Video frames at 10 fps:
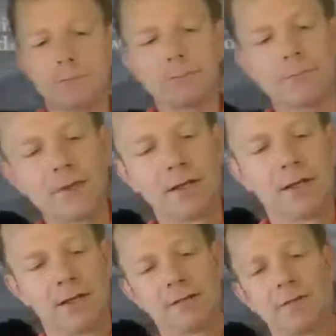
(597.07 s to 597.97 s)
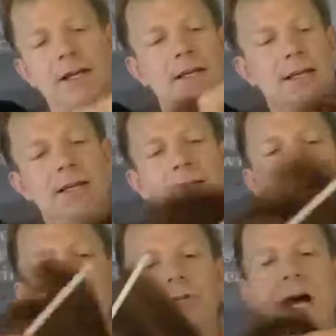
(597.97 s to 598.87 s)
If I can get a
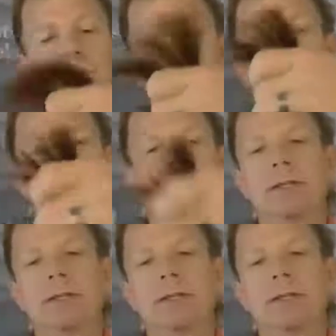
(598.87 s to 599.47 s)
good shot for you,